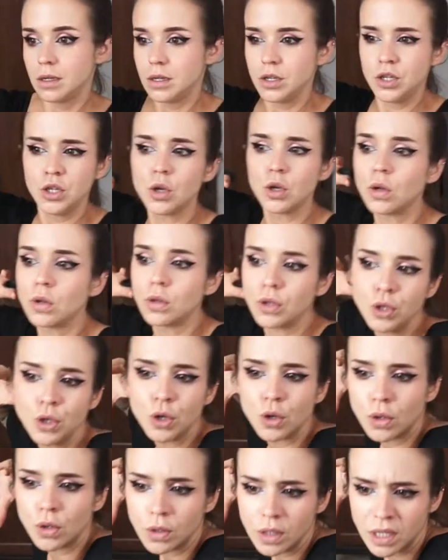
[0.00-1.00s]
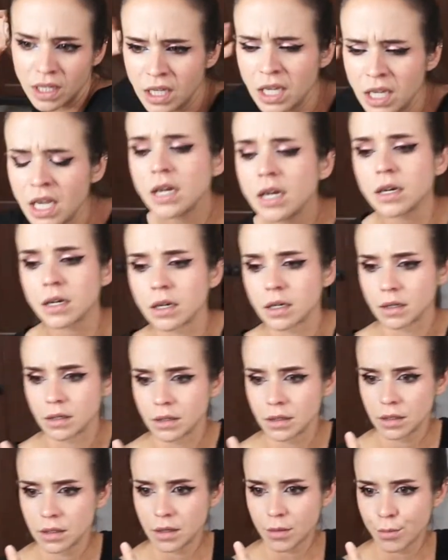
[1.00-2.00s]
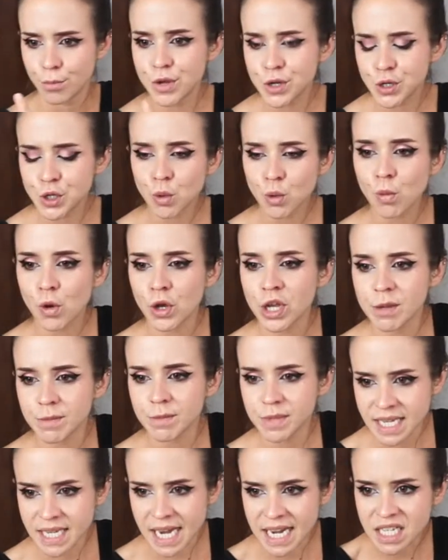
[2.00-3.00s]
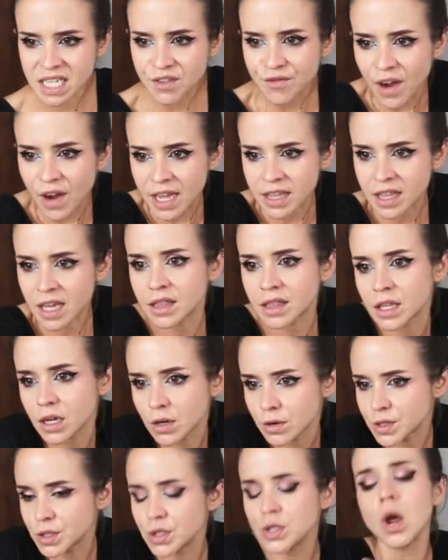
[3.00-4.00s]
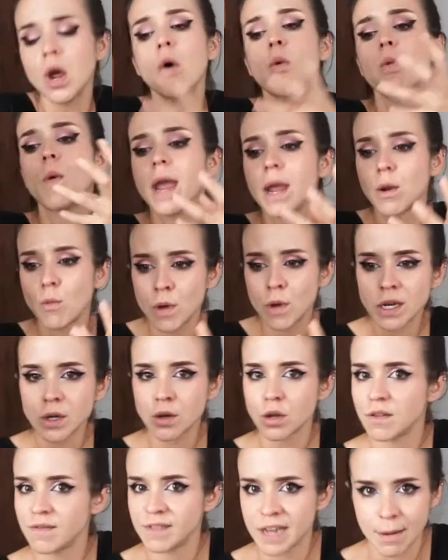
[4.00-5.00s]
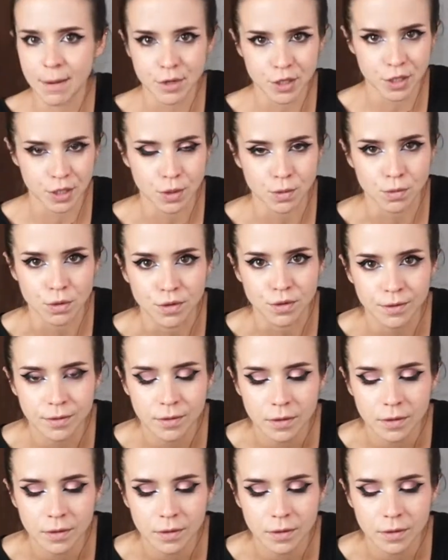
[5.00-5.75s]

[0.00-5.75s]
You'll hear Mr. Williams testify that there is no way wind could have damaged this roof.